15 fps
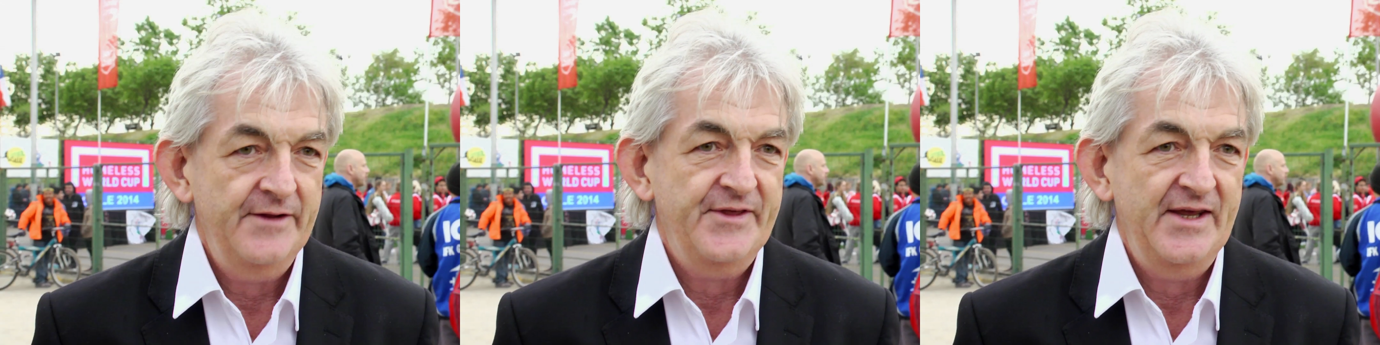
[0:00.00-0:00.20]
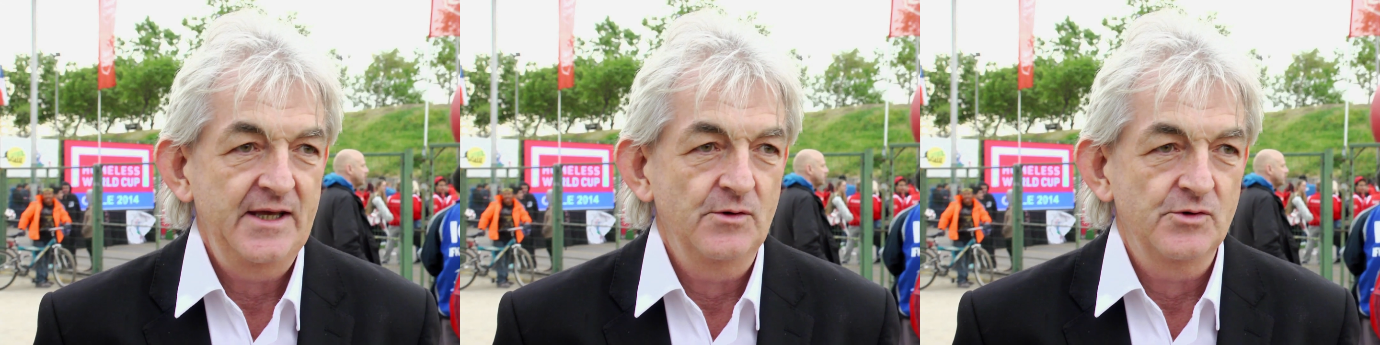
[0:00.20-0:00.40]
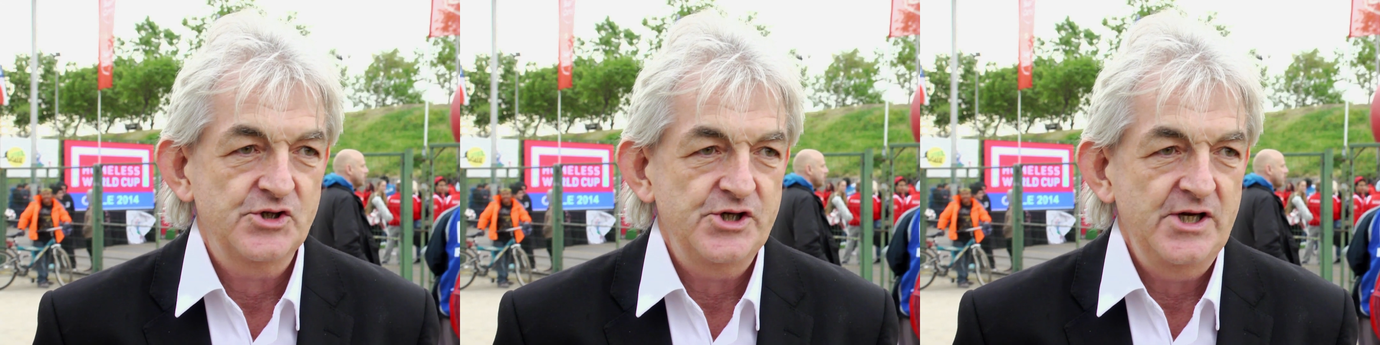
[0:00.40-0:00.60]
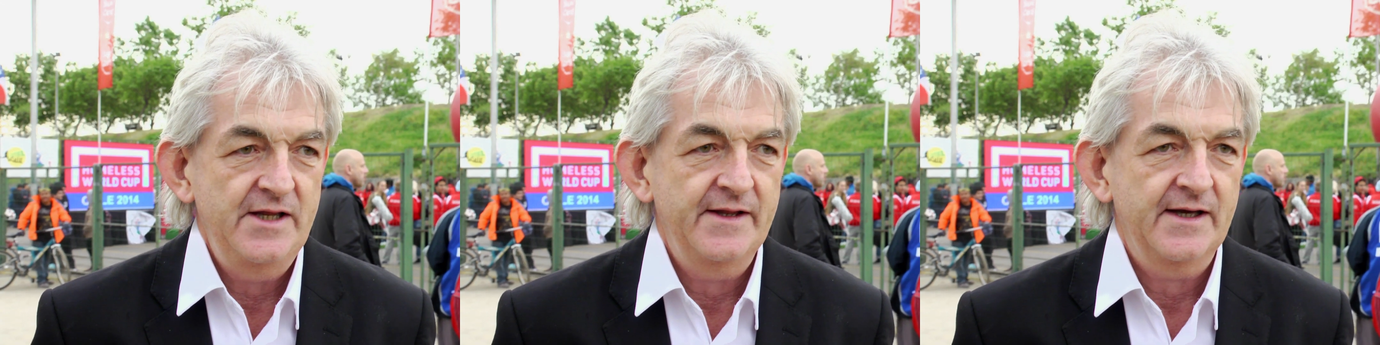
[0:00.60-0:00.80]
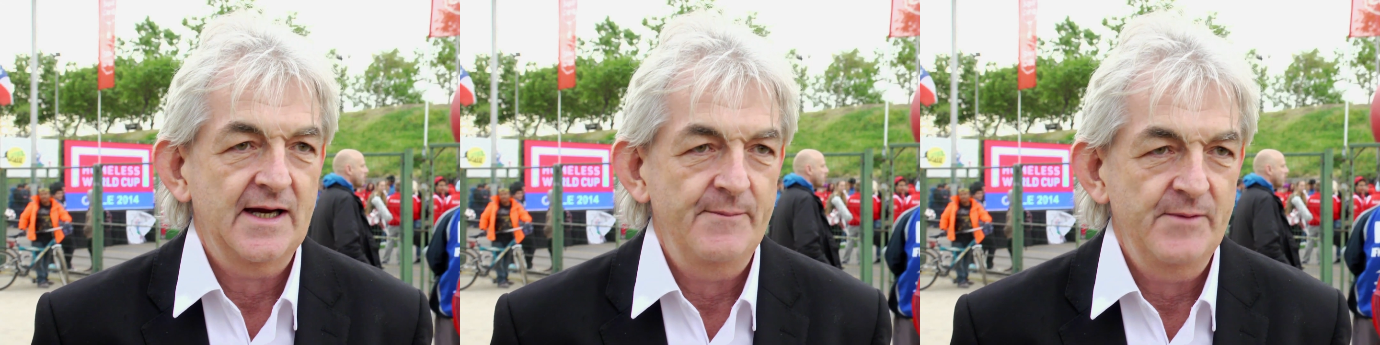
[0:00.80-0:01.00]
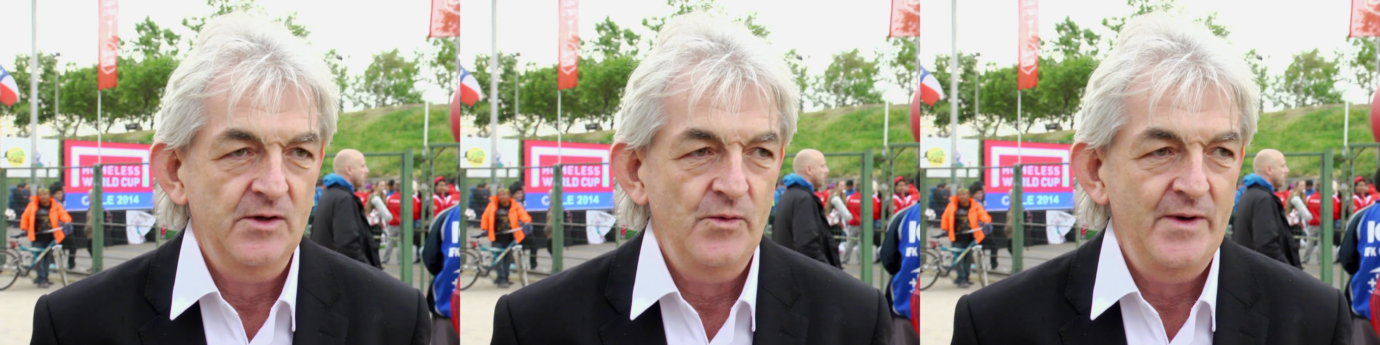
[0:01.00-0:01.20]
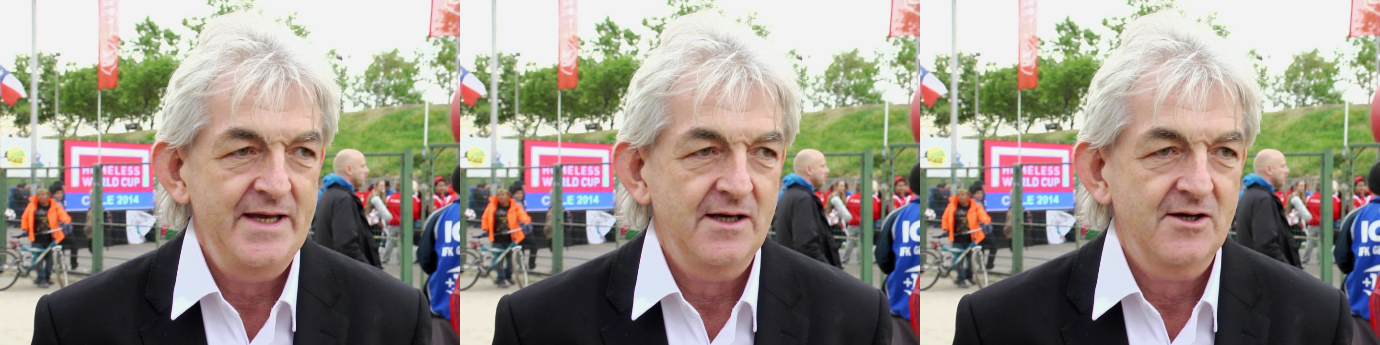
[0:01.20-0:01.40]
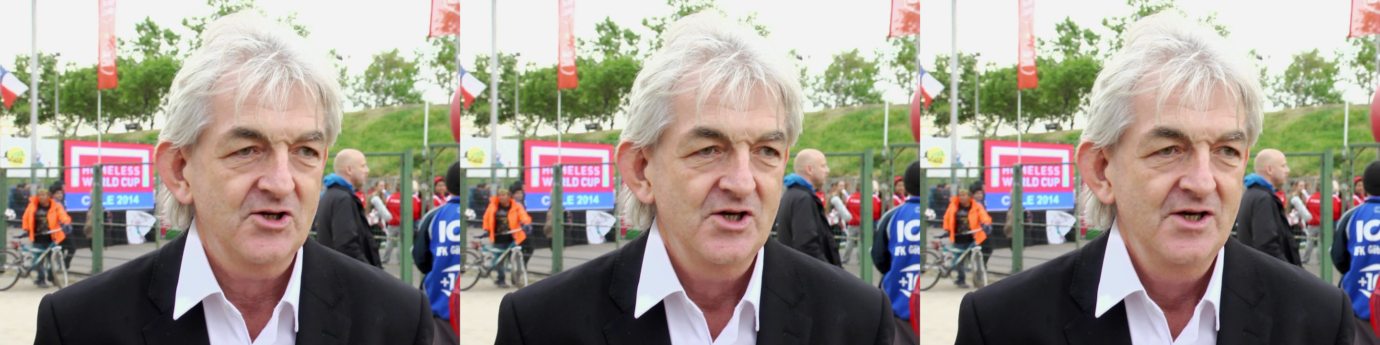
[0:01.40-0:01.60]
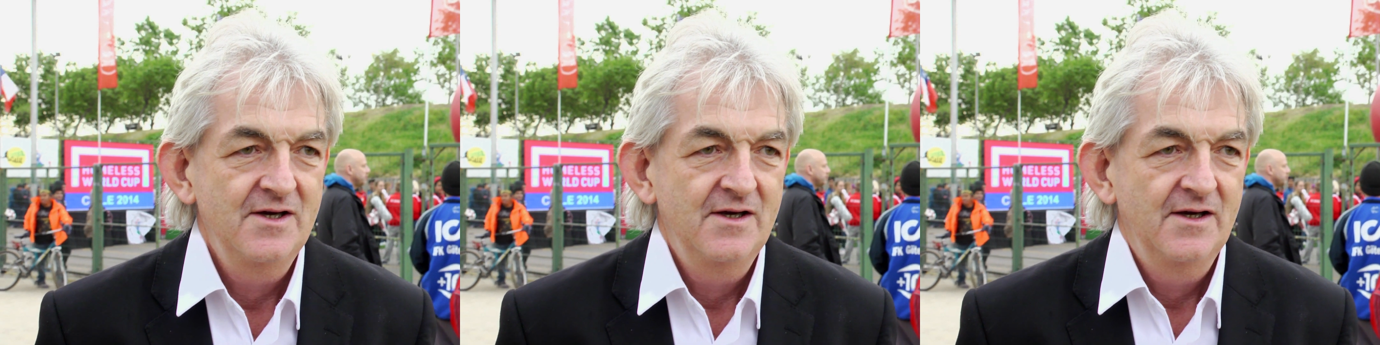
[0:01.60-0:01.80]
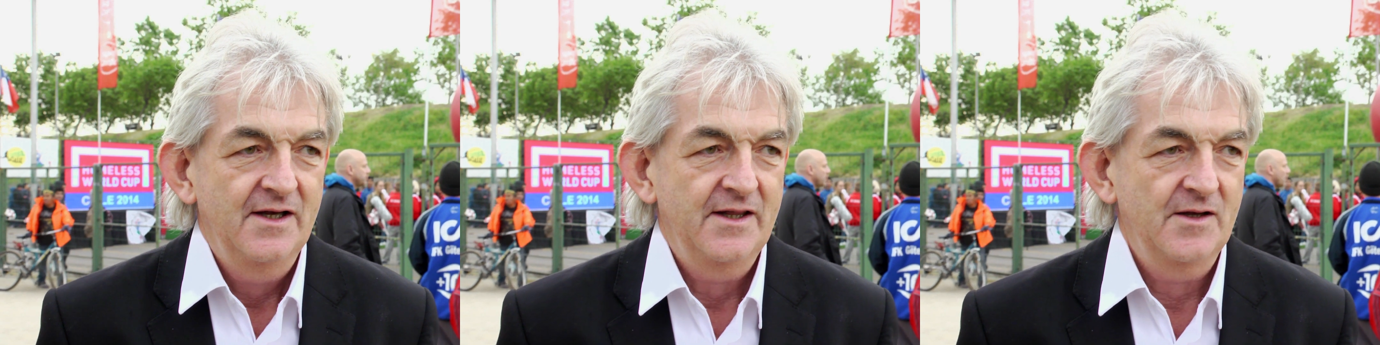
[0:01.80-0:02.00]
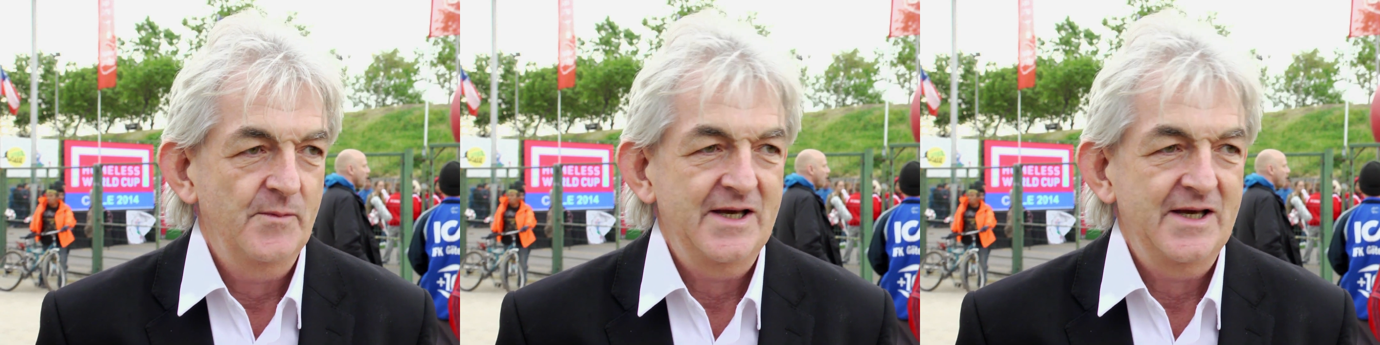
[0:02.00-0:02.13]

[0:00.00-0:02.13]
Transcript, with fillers: I think you'll see in the coming week there'll